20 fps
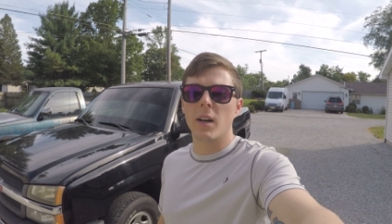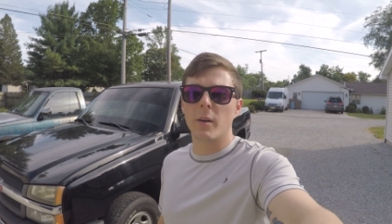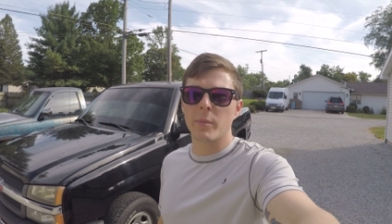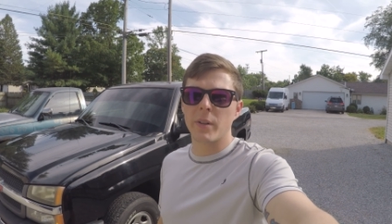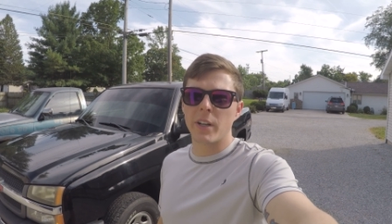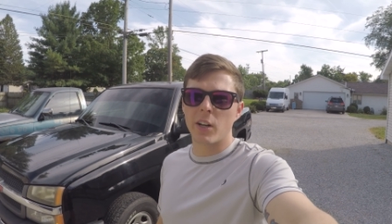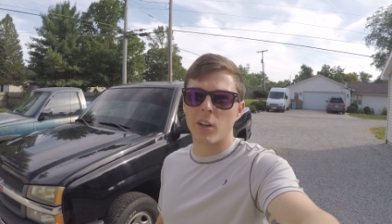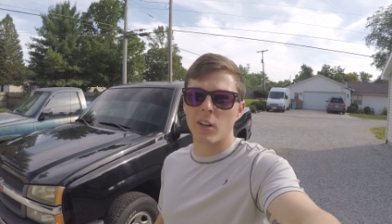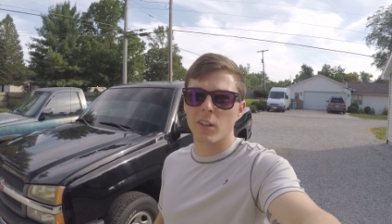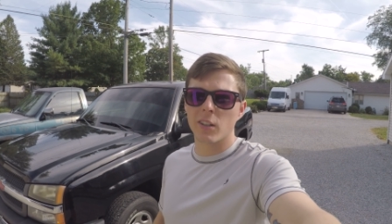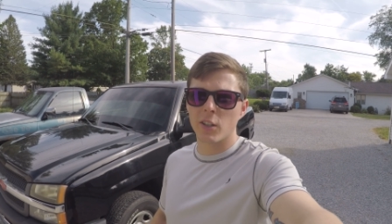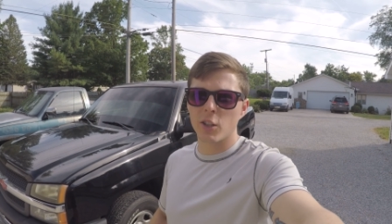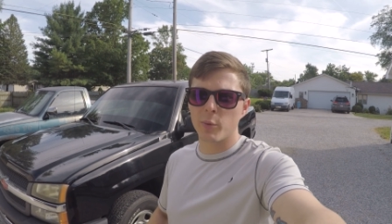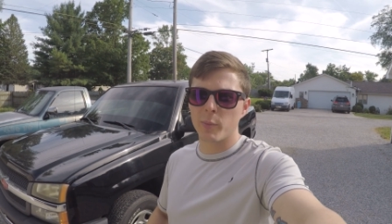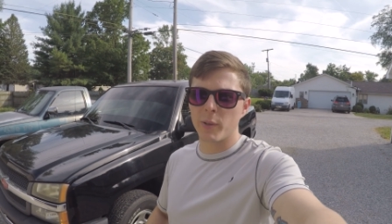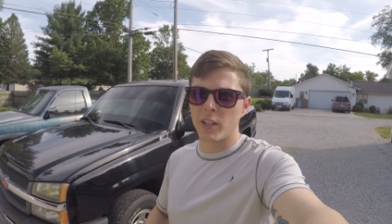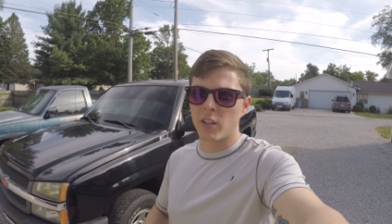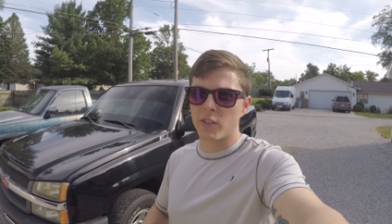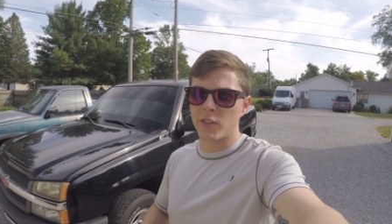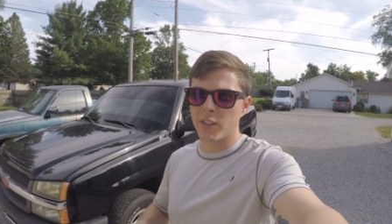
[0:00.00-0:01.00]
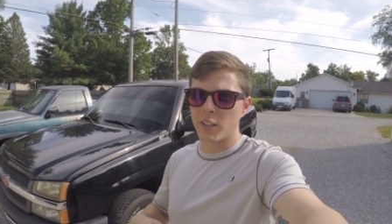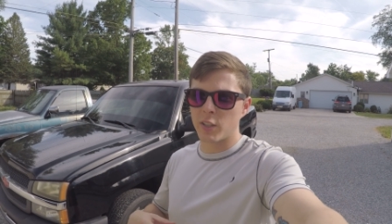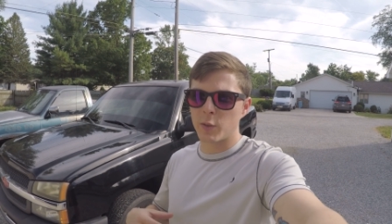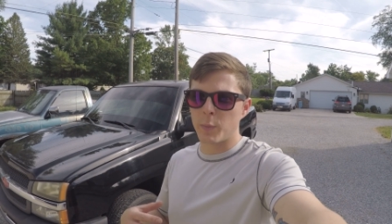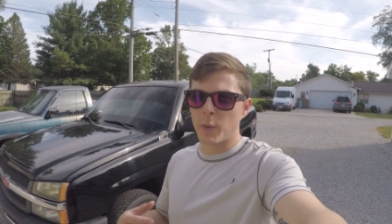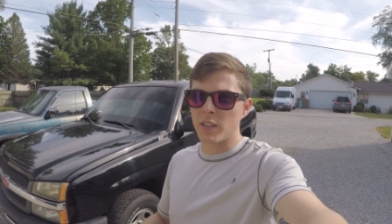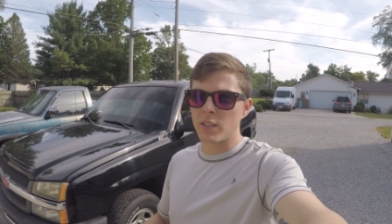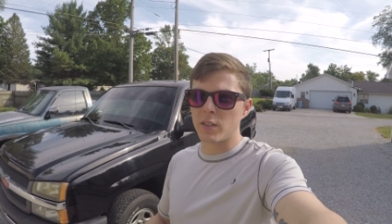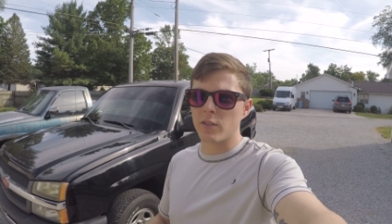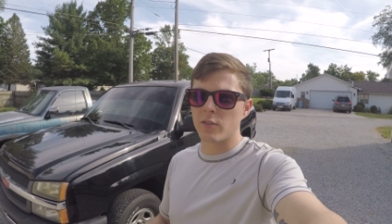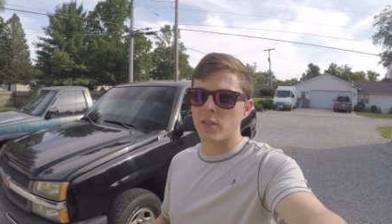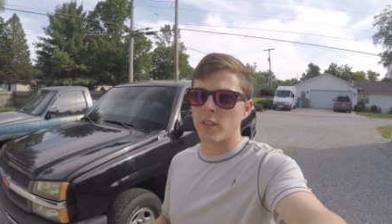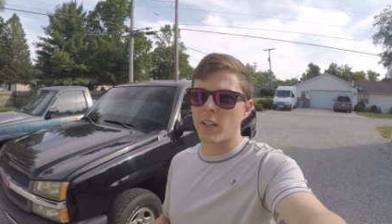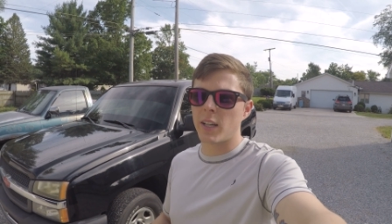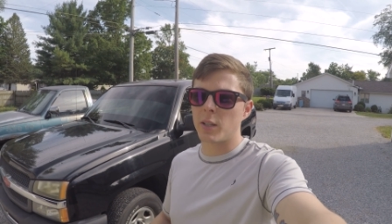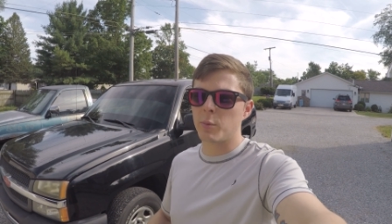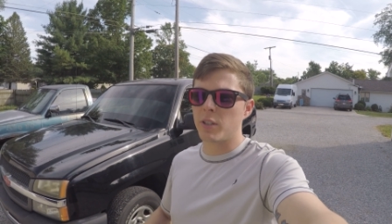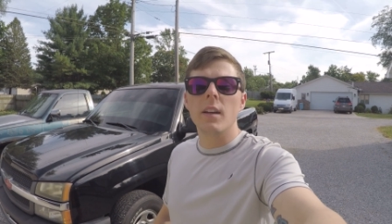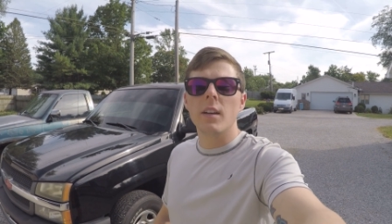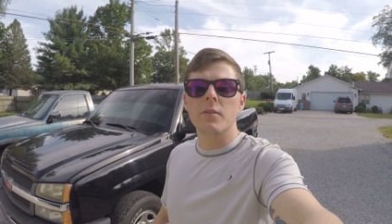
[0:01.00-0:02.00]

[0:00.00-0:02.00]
They are a little bit on the expensive side,